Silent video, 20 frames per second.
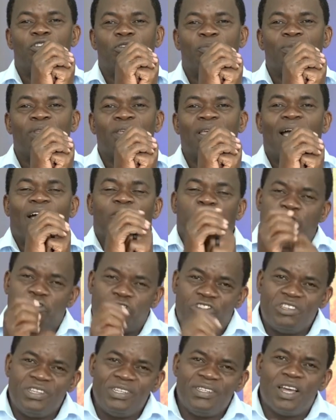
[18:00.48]
you. As you
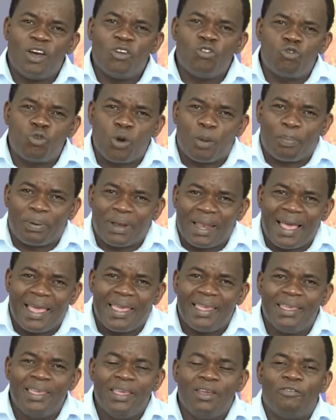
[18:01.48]
sit down to
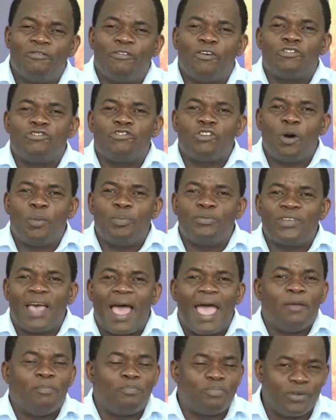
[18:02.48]
apply for jobs,
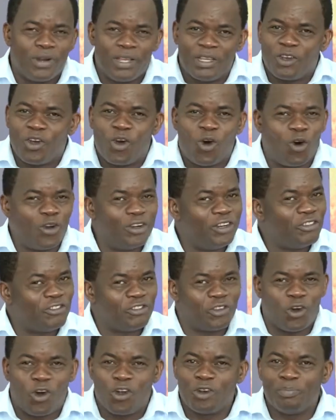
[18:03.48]
I pray God is
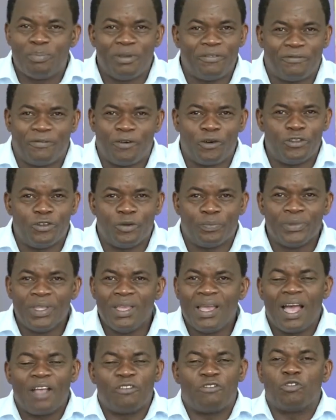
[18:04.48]
gone before you.
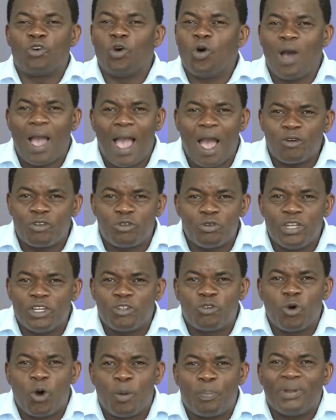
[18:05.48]
As you go out today
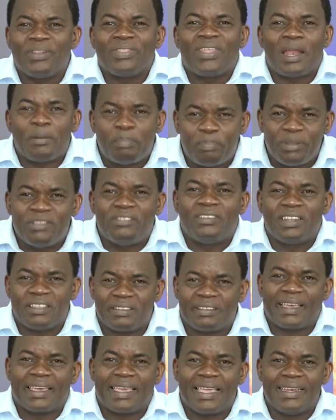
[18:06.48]
to open that
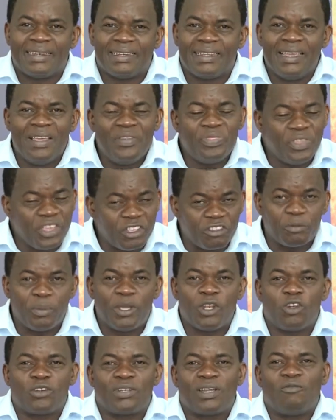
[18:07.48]
business again, things
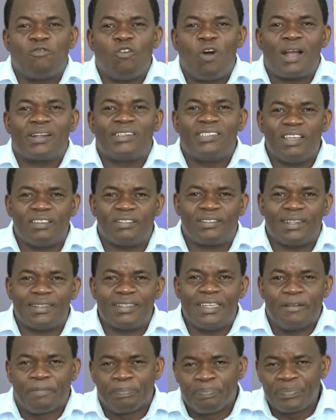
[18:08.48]
may not have worked
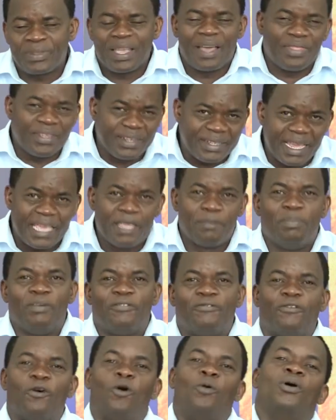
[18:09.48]
yesterday and the day
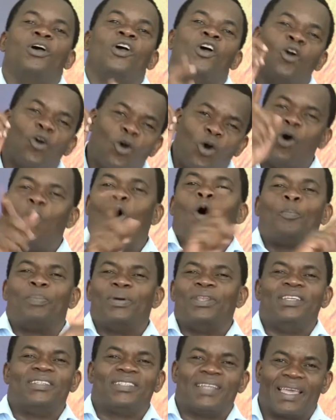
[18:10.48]
before, go
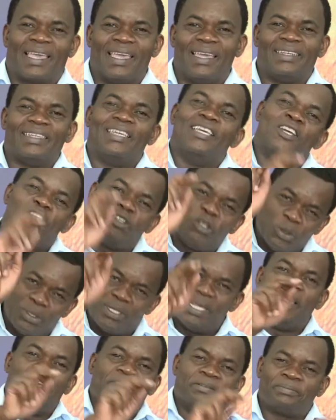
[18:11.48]
open it again
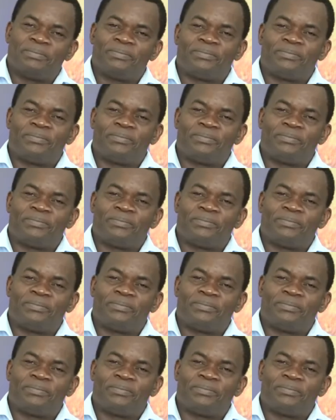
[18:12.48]
today.